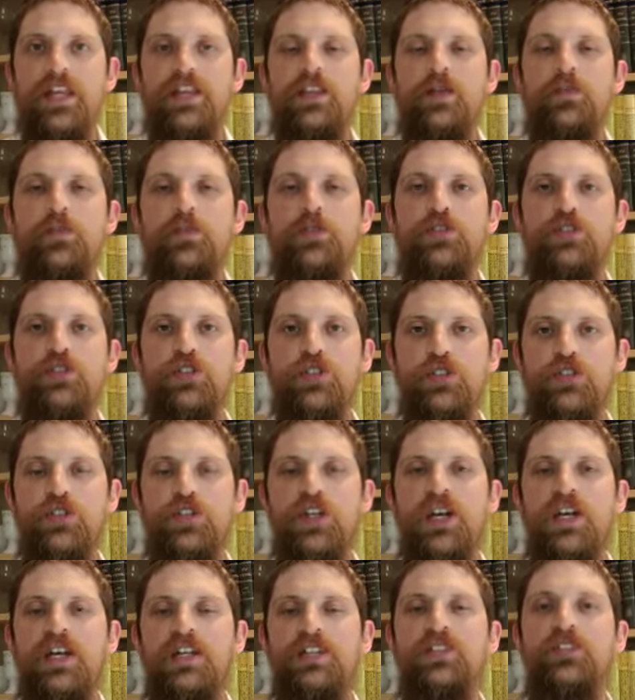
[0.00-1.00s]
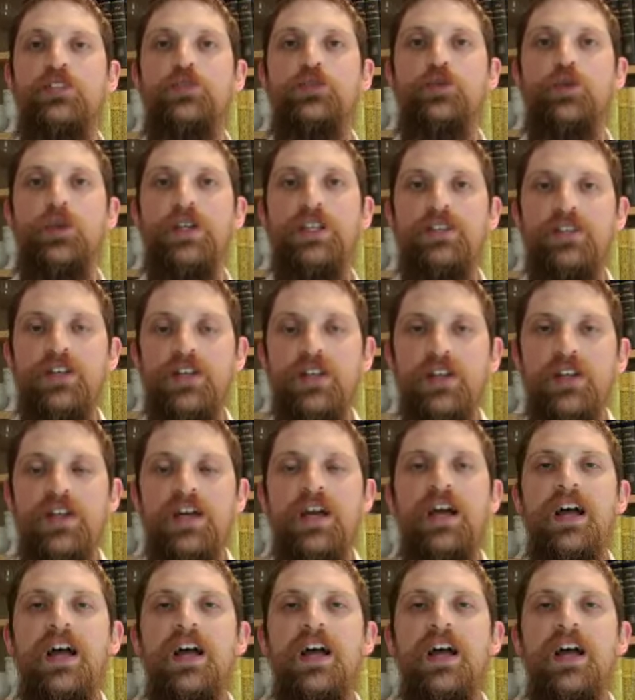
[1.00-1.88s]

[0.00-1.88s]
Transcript: In the mezuzah it is written